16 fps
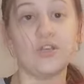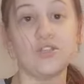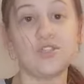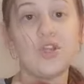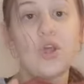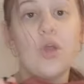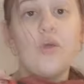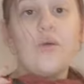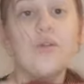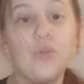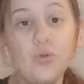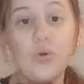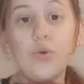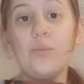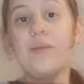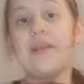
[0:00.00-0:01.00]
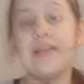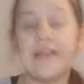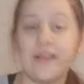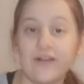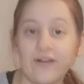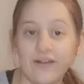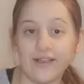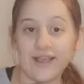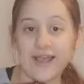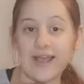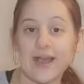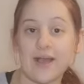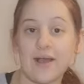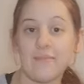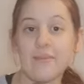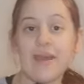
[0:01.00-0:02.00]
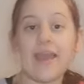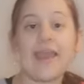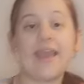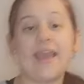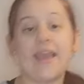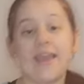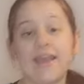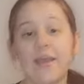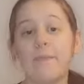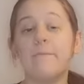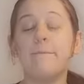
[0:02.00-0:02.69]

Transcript: So normally I am a